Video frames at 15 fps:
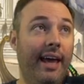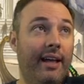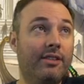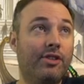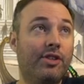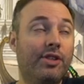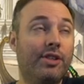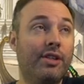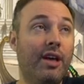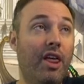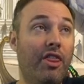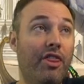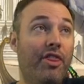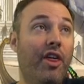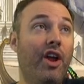It's
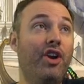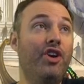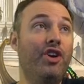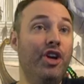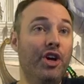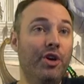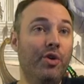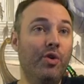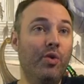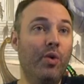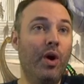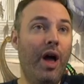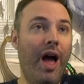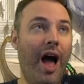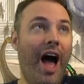the
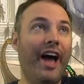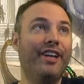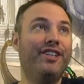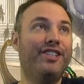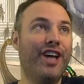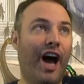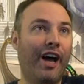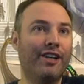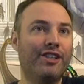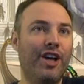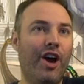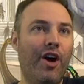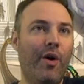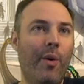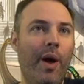new
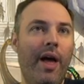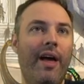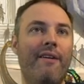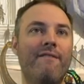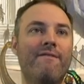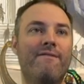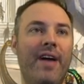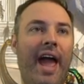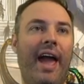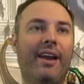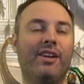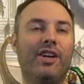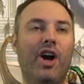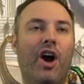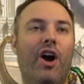Adanto
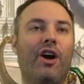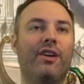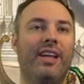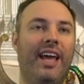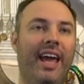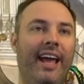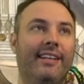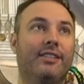Vanguard.